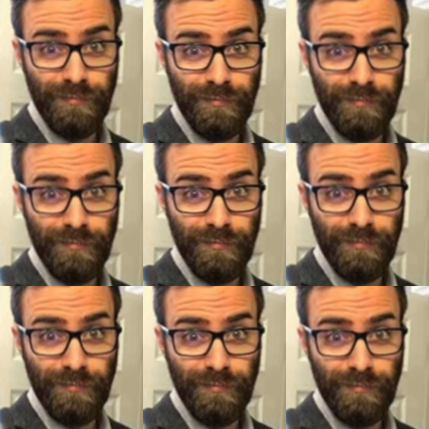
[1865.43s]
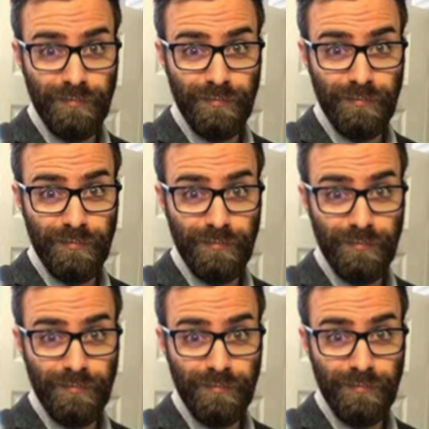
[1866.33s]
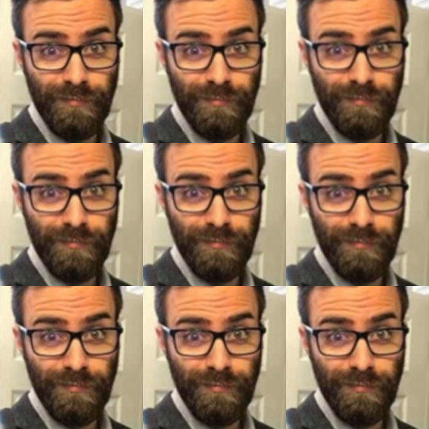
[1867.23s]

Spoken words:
No words are spoken by the person on screen.